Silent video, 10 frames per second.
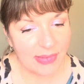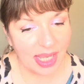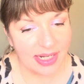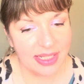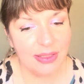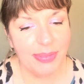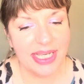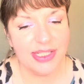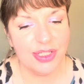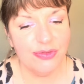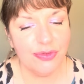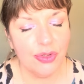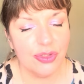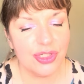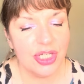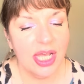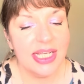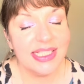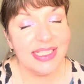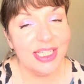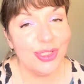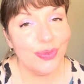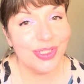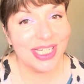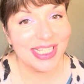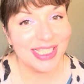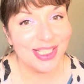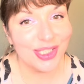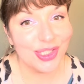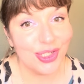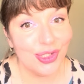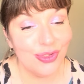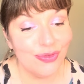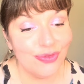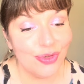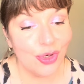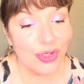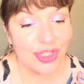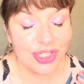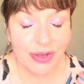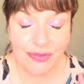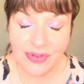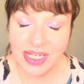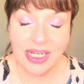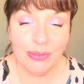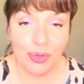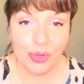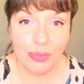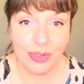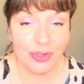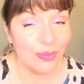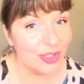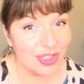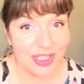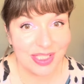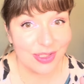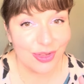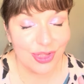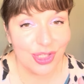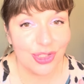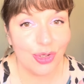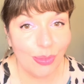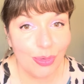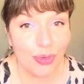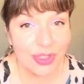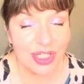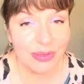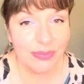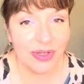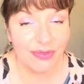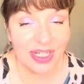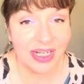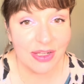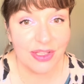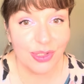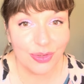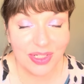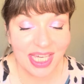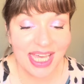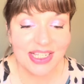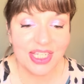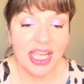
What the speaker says: And in the base, you've got cedarwood essence, you've got vanilla bourbon, which is the top quality vanilla that you can get,